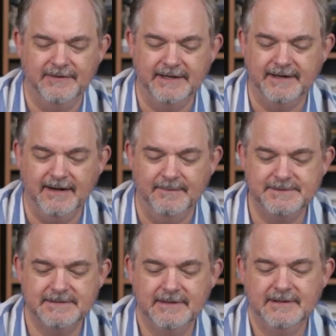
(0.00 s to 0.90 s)
than
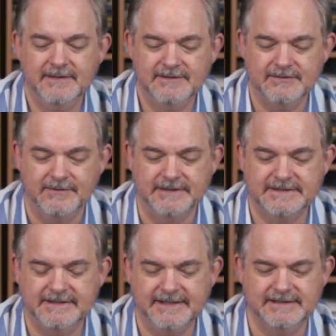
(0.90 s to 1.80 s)
cups. So the
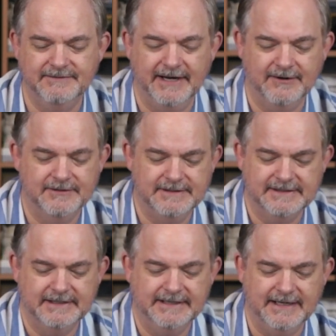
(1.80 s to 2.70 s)
6 of anchors is
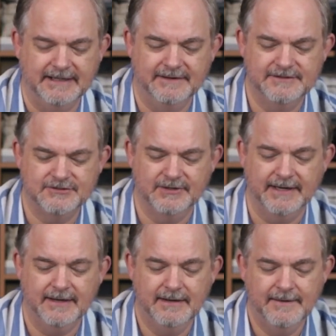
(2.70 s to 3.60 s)
going to take this
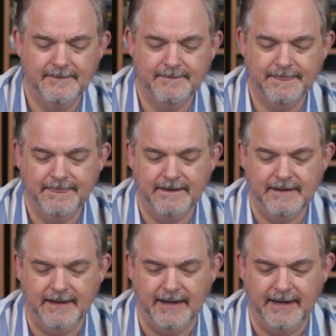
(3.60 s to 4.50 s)
trick.
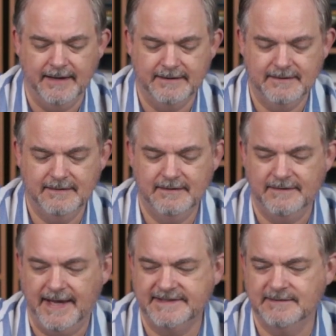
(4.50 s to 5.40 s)
And
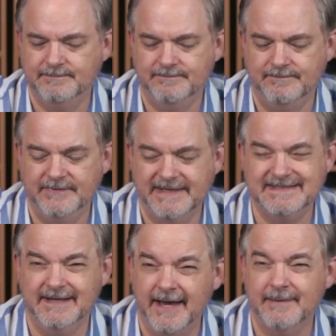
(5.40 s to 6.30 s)

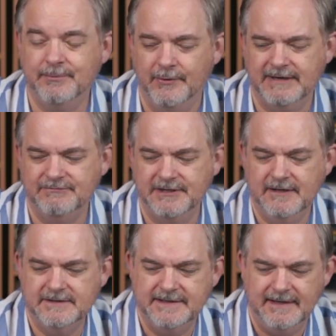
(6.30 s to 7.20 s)
it's not a point for the
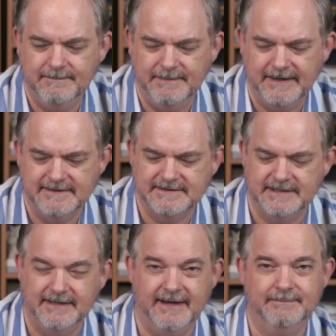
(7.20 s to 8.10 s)
other team because the
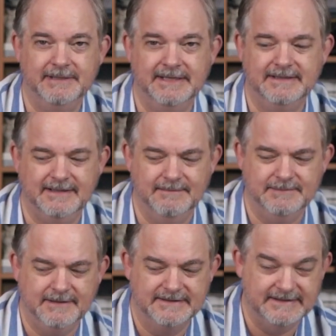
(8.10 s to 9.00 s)
non-bidding
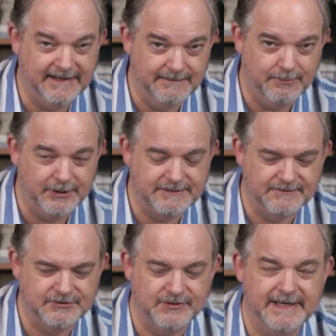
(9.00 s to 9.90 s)
team doesn't get points
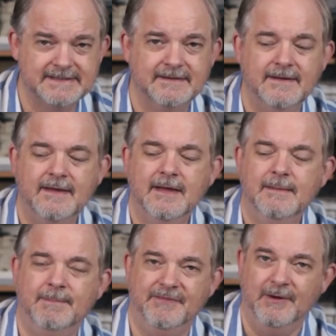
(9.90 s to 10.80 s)
for tricks.
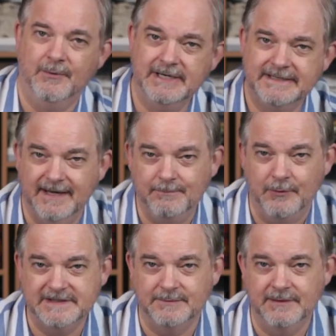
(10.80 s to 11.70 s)
But they want to take
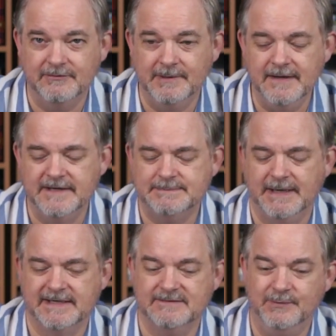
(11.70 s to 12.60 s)
points away from us
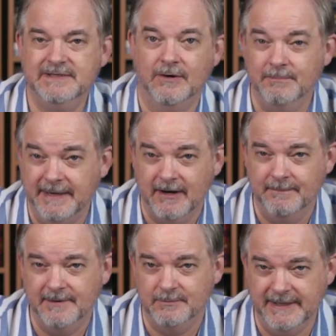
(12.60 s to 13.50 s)
because if we don't make our
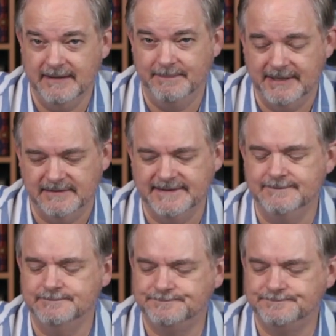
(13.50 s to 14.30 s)
bid, we get a penalty.